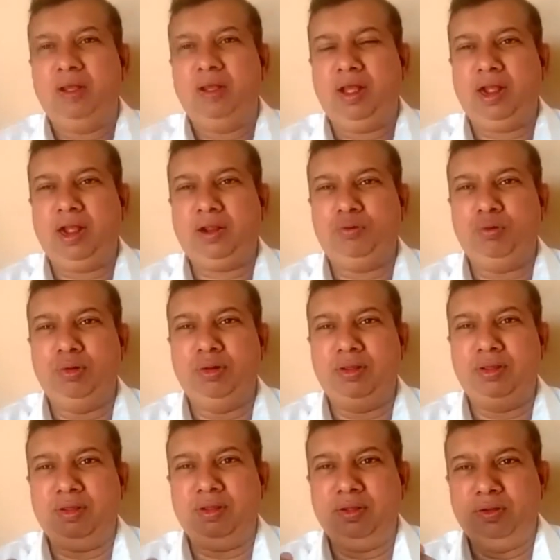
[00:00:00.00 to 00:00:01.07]

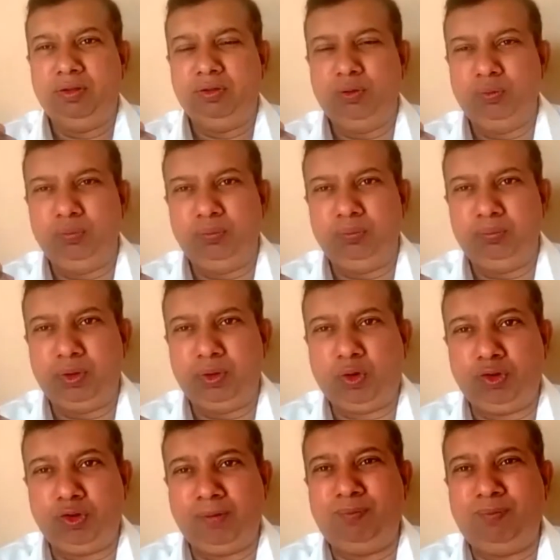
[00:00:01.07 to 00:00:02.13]
Actually,
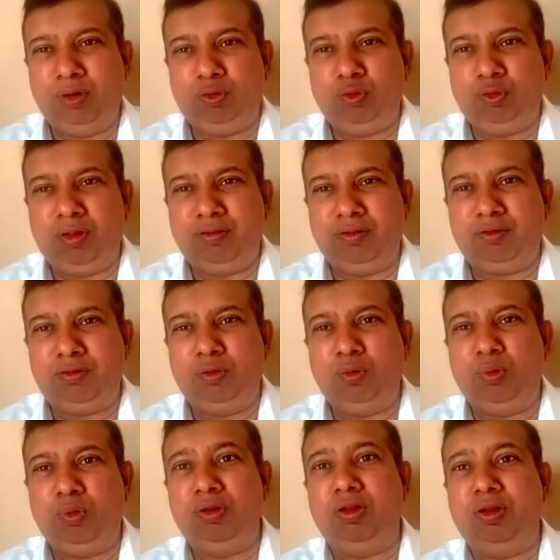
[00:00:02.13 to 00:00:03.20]
because of virtualization
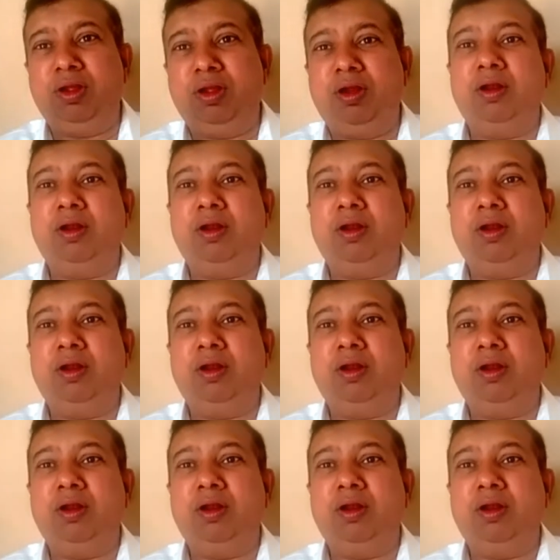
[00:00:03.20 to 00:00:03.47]
only,